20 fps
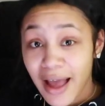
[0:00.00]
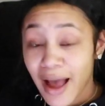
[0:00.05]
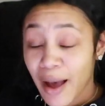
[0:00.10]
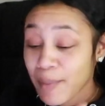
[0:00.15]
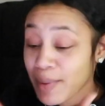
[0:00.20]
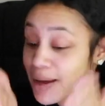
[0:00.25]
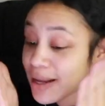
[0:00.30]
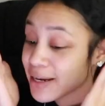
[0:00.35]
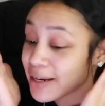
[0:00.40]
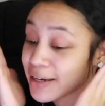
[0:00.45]

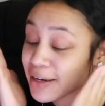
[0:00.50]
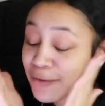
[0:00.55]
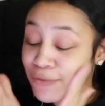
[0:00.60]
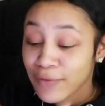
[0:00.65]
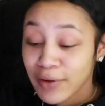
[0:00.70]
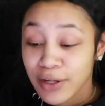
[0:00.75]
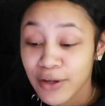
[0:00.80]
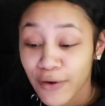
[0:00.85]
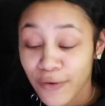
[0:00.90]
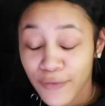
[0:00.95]
I'm editing a
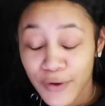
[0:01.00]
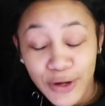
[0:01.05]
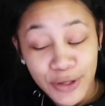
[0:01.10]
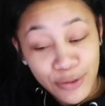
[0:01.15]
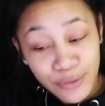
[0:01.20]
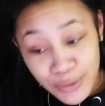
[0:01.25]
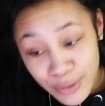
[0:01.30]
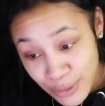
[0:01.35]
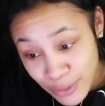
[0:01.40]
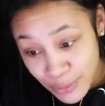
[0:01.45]
video for
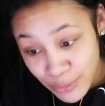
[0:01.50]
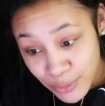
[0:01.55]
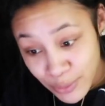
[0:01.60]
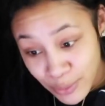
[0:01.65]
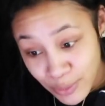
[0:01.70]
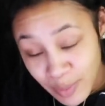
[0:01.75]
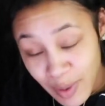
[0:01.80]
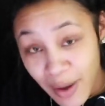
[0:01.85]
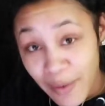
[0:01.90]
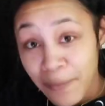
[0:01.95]

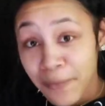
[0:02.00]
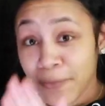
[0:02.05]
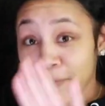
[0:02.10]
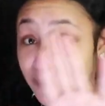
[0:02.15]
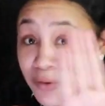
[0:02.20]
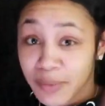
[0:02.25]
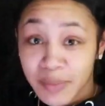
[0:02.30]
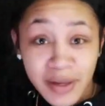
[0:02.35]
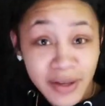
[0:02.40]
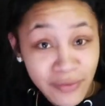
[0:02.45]
YouTube. I'm
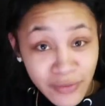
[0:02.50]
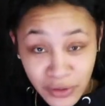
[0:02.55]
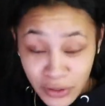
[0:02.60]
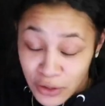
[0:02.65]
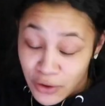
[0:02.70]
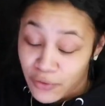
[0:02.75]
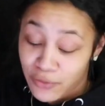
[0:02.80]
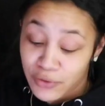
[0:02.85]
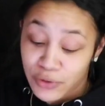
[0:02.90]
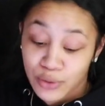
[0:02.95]
filming a
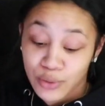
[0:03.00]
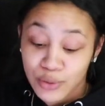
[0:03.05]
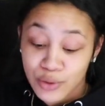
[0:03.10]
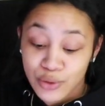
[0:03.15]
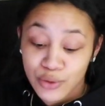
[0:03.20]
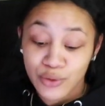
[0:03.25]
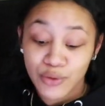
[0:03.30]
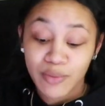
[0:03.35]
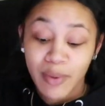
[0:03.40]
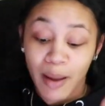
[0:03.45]
video for
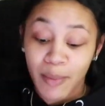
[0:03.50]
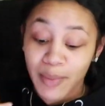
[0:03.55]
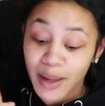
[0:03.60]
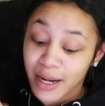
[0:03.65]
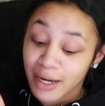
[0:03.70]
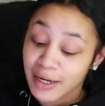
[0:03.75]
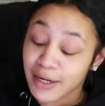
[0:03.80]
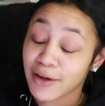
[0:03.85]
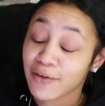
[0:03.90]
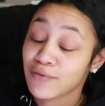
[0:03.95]
YouTube. I'm
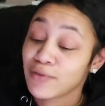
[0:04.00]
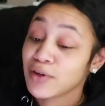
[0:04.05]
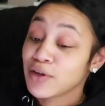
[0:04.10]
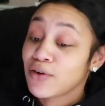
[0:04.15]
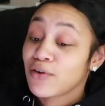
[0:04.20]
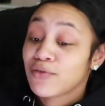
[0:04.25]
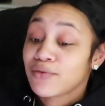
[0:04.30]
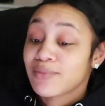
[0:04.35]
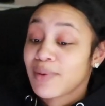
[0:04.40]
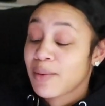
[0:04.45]
editing a
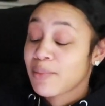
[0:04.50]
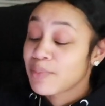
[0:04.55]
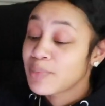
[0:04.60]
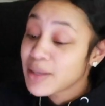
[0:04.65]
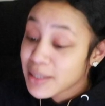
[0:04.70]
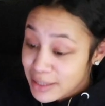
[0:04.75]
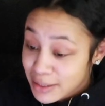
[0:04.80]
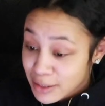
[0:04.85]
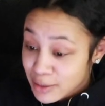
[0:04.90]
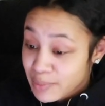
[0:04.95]
video for my
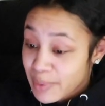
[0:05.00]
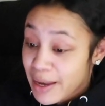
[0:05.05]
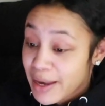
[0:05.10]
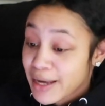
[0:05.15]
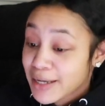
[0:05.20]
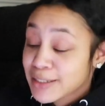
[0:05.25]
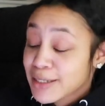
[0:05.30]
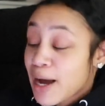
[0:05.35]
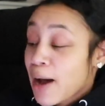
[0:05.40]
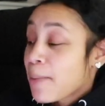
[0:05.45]
business
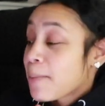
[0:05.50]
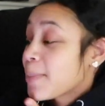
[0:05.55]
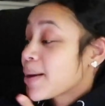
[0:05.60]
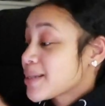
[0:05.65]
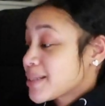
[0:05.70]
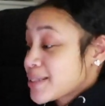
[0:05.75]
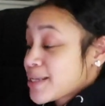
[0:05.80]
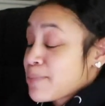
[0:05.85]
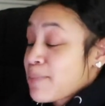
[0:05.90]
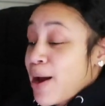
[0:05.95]
page. I'm
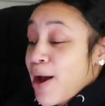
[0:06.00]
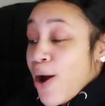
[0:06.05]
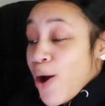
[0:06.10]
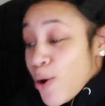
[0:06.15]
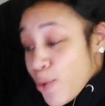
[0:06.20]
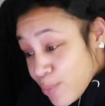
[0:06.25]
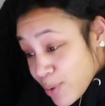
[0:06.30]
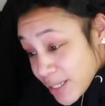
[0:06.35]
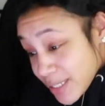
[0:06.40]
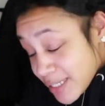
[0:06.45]
about to get my
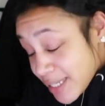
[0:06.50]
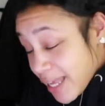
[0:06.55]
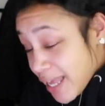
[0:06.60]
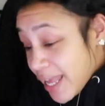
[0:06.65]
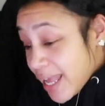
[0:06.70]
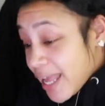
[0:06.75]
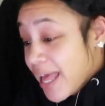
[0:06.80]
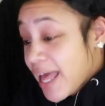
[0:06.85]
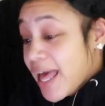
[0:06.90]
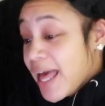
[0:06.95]
homework
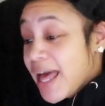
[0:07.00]
done.